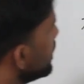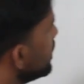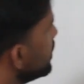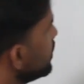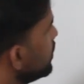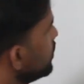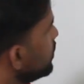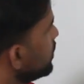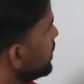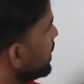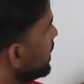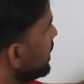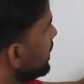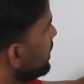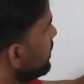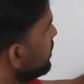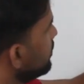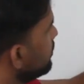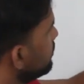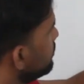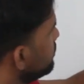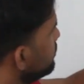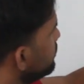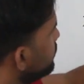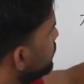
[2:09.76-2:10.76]
you get
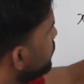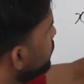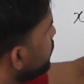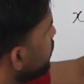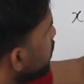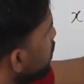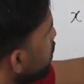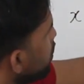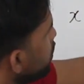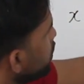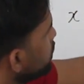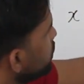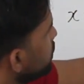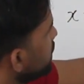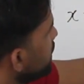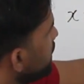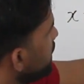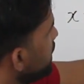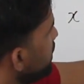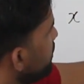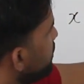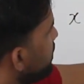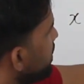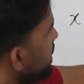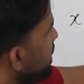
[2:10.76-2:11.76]
4,
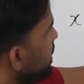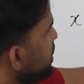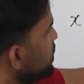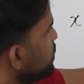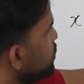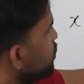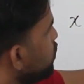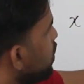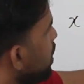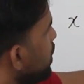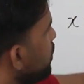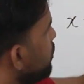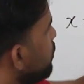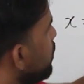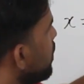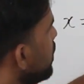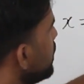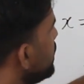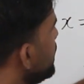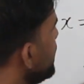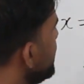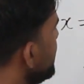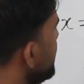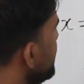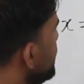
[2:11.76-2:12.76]
35 is
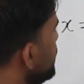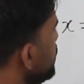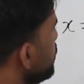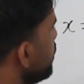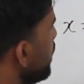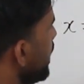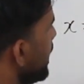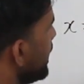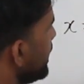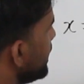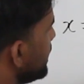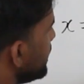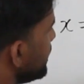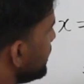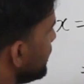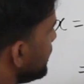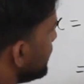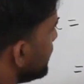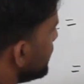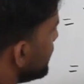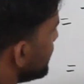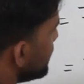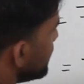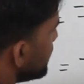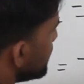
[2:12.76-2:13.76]
140, 280.
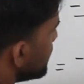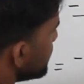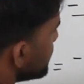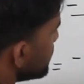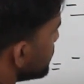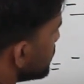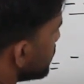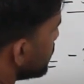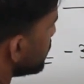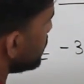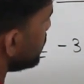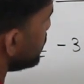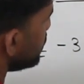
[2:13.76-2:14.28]
So